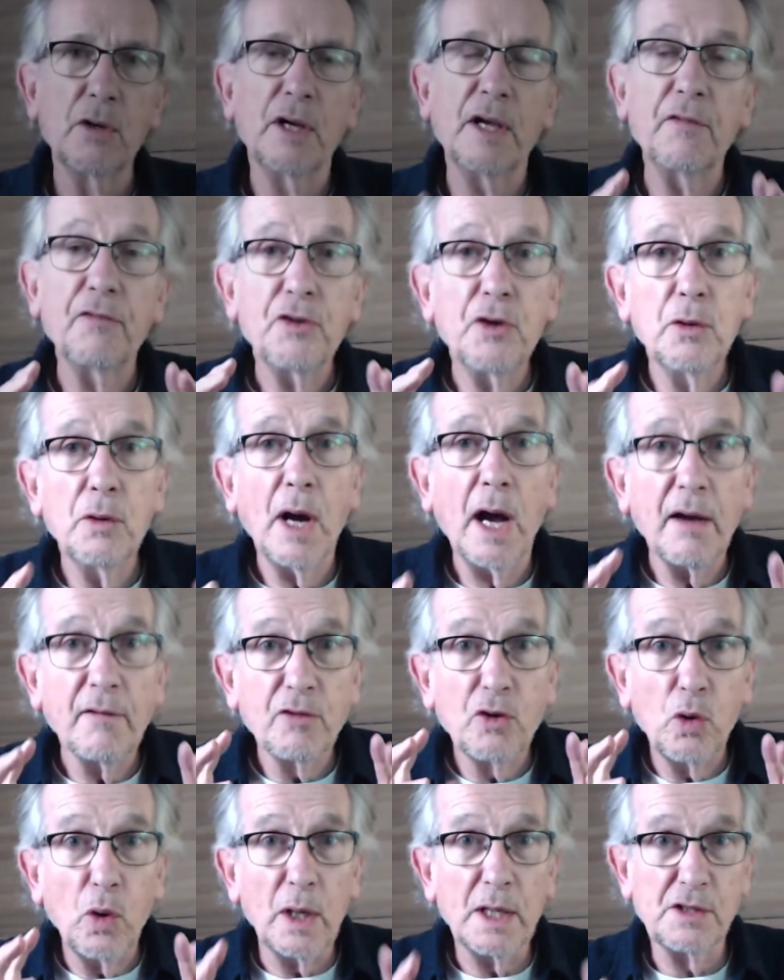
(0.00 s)
if you have
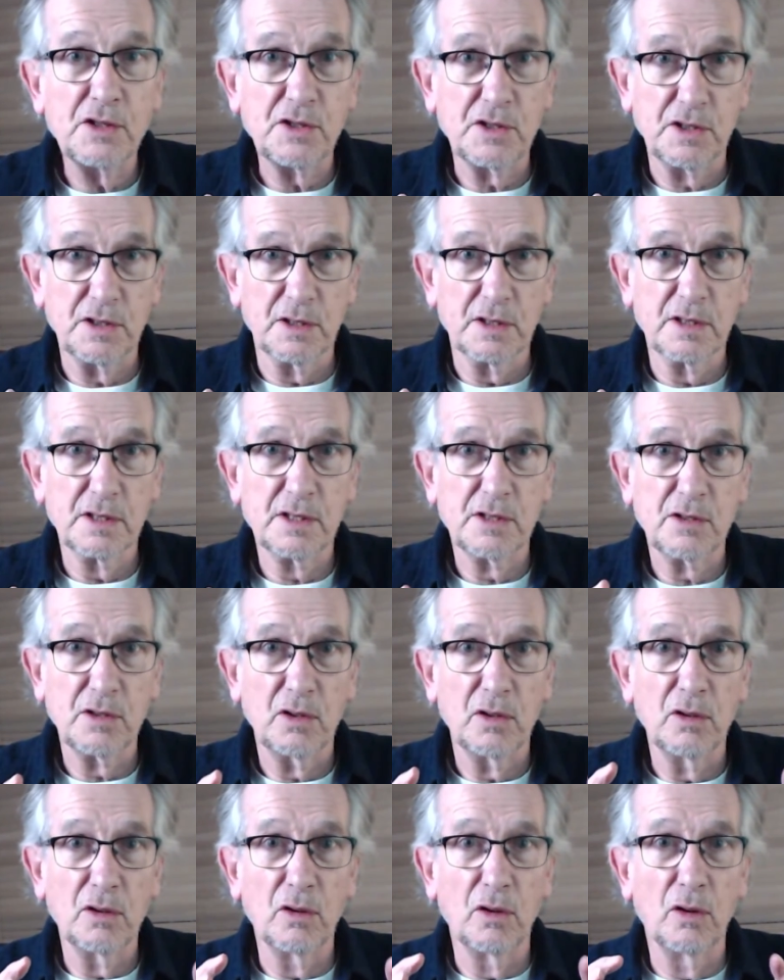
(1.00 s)
questions
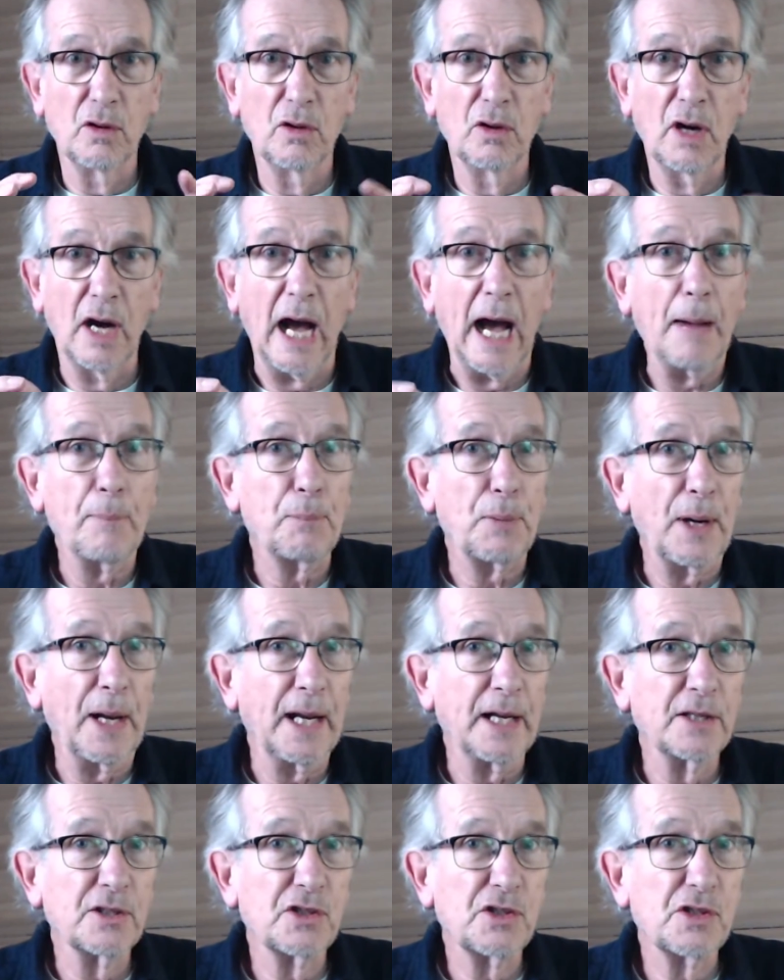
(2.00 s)
or
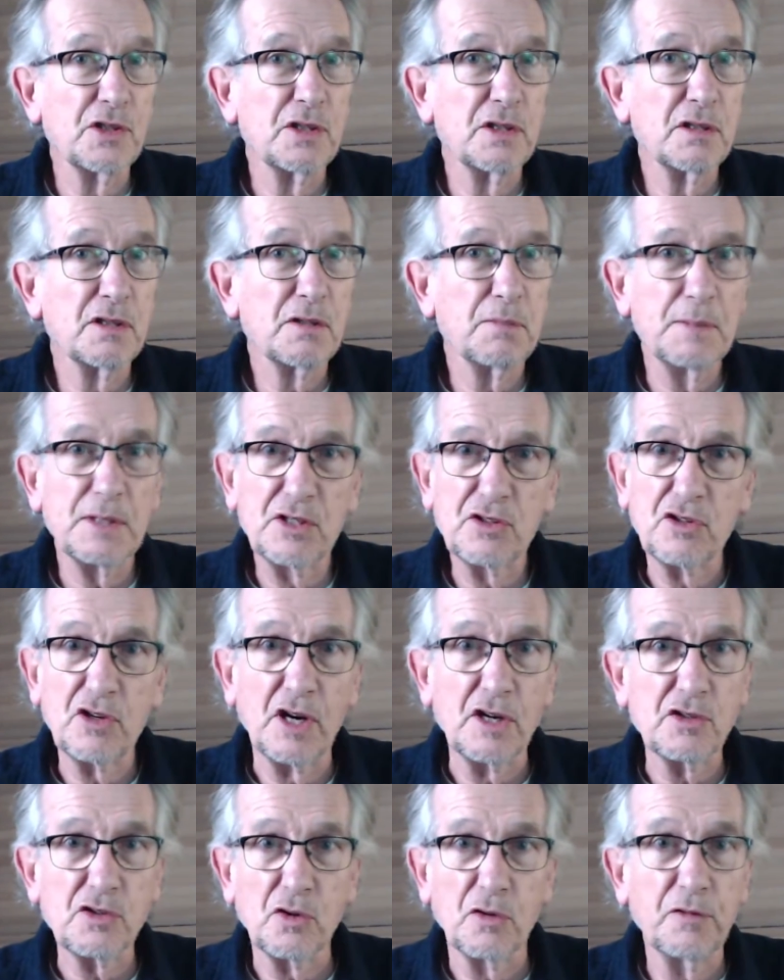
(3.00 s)
apprehensions,
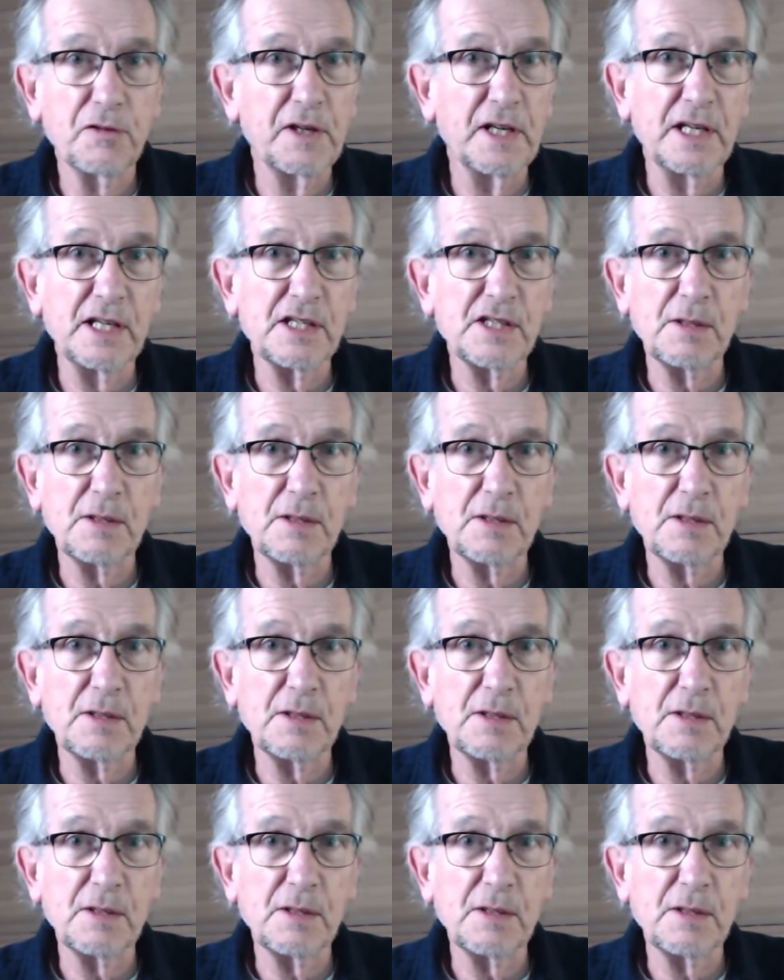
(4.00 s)
mistrust or fears